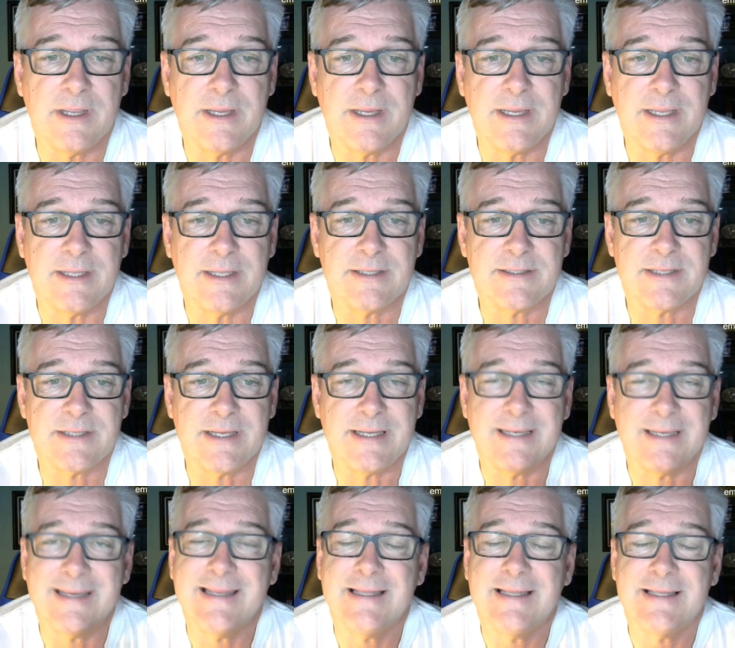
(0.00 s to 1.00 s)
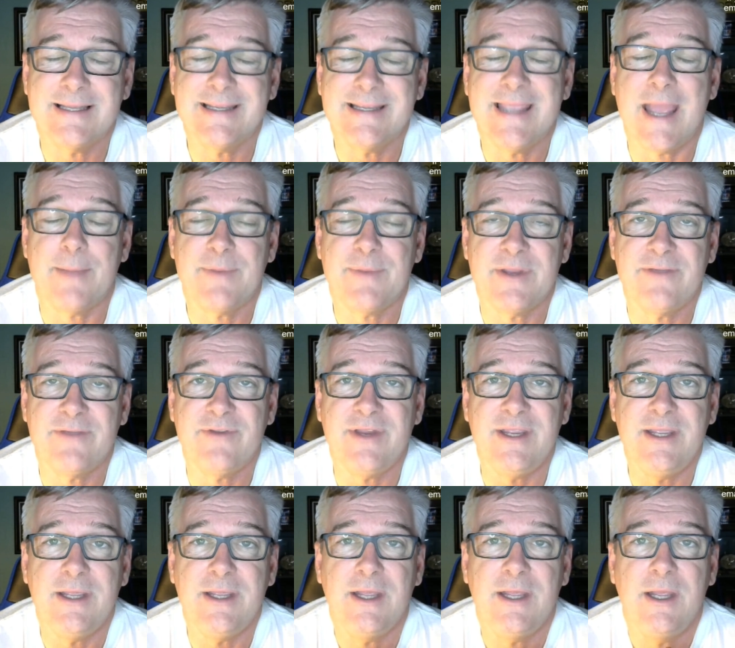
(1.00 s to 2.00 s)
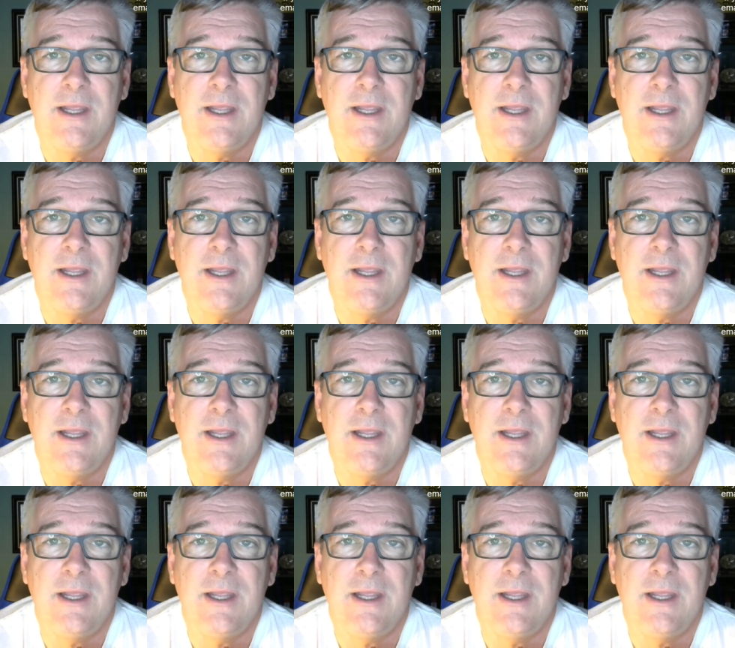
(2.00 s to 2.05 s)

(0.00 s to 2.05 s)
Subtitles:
into captivity,